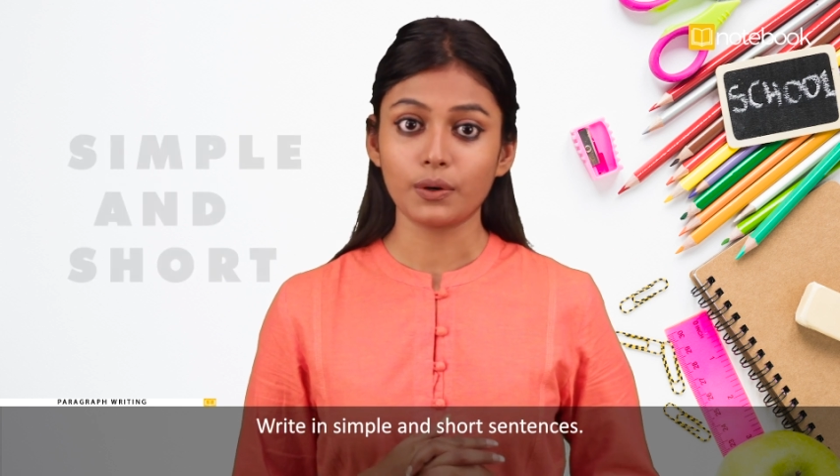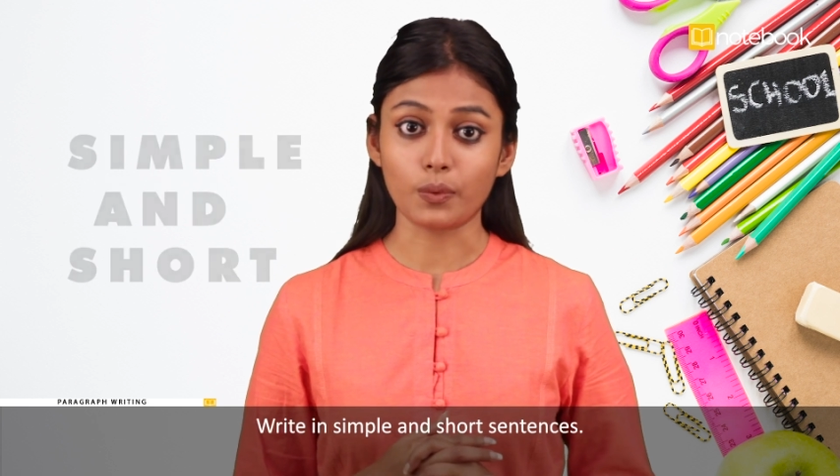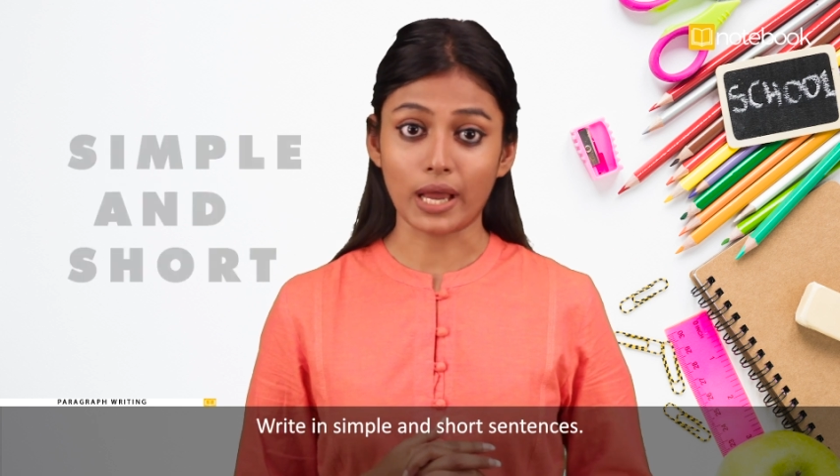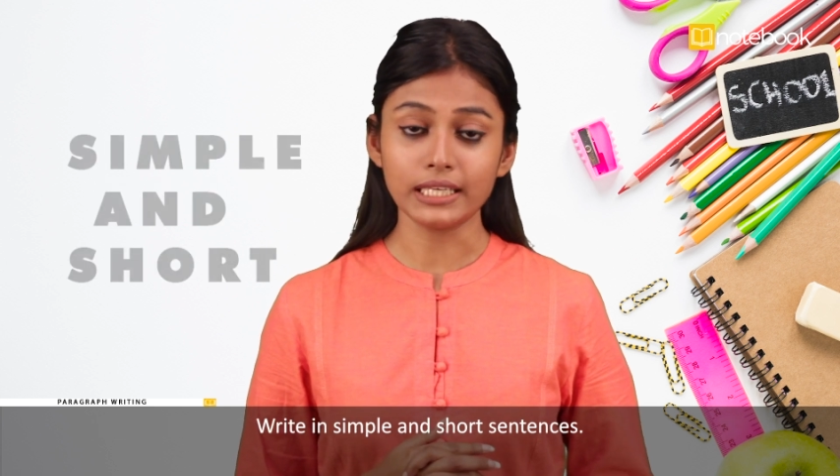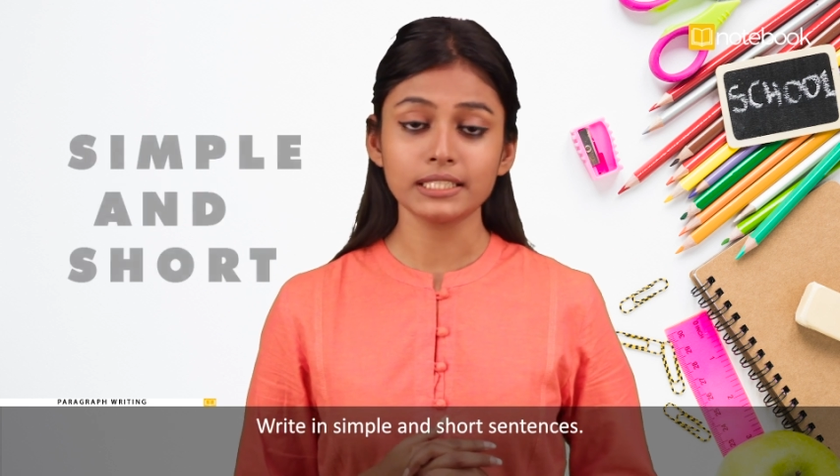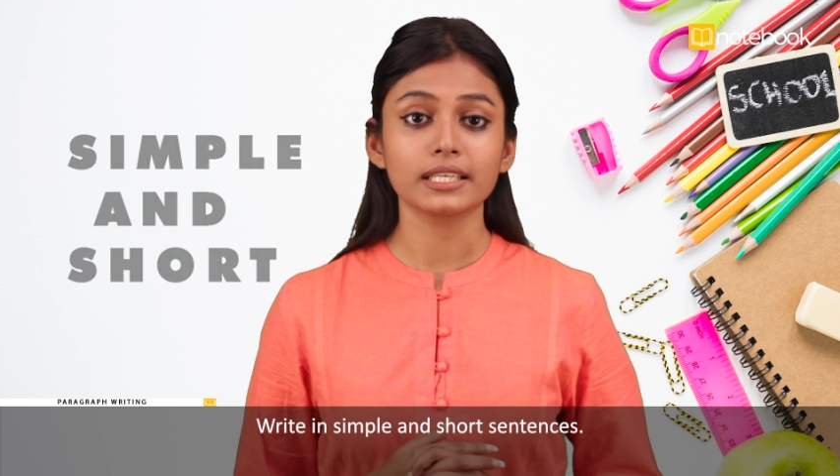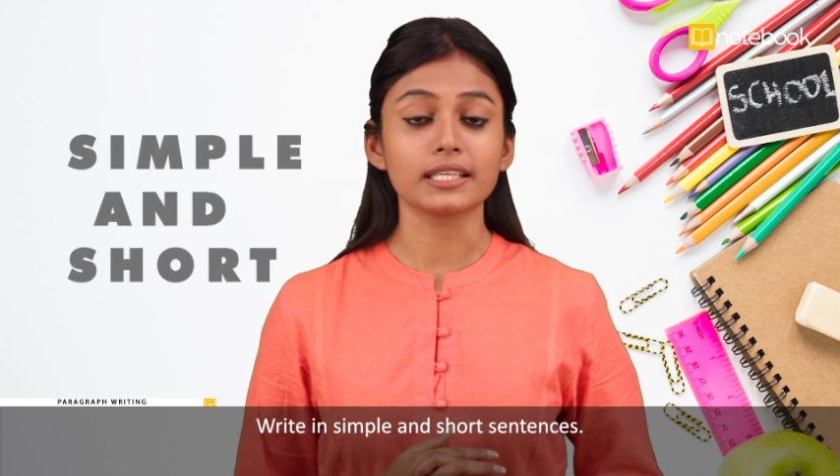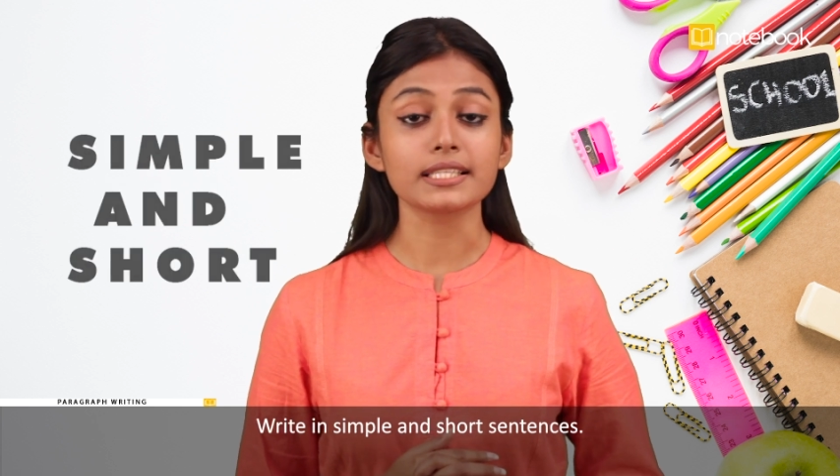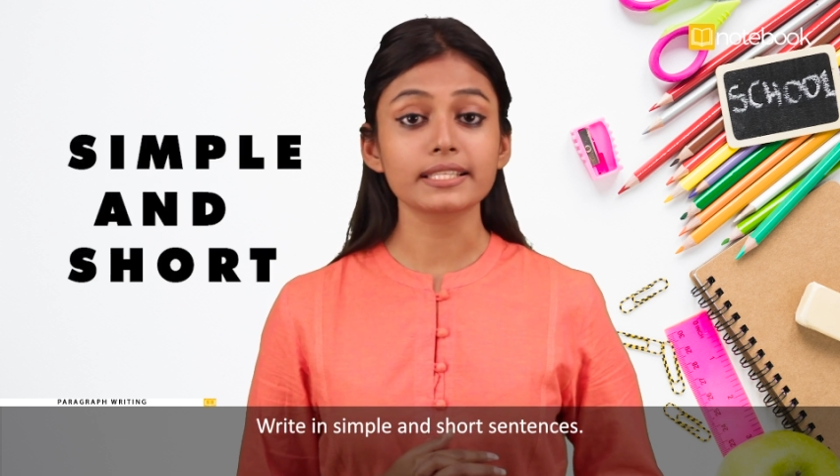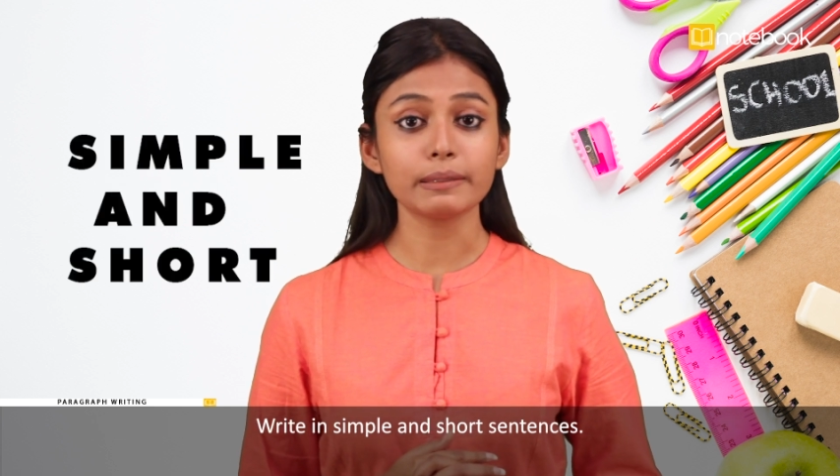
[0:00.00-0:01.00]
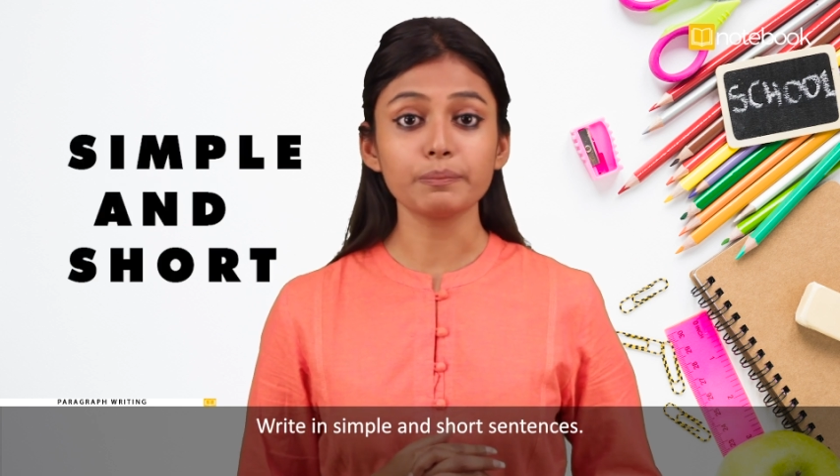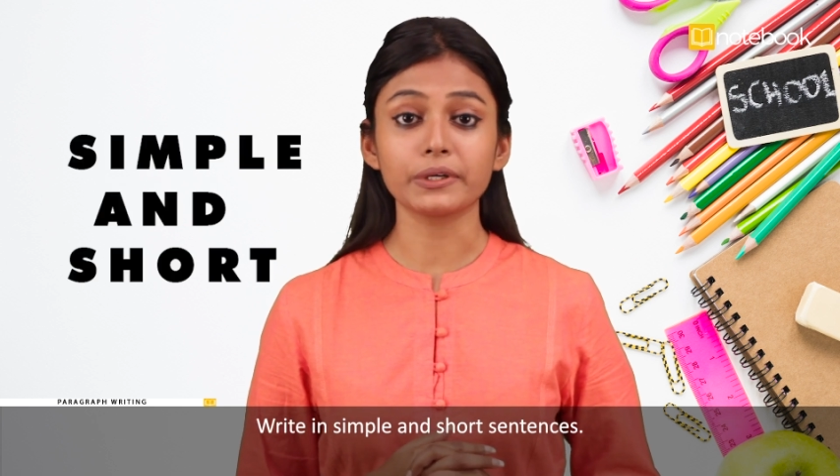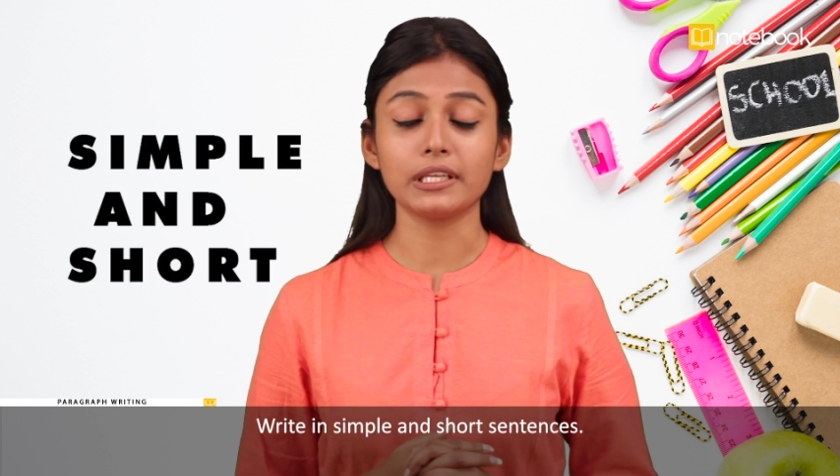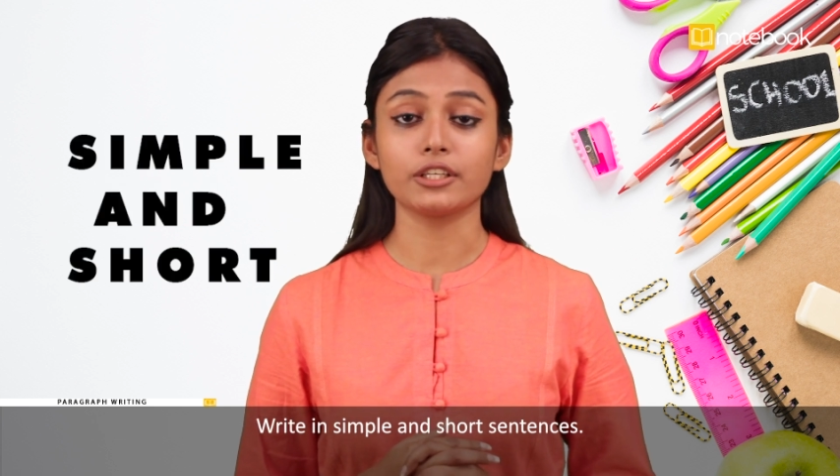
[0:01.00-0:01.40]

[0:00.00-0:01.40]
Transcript: Write in simple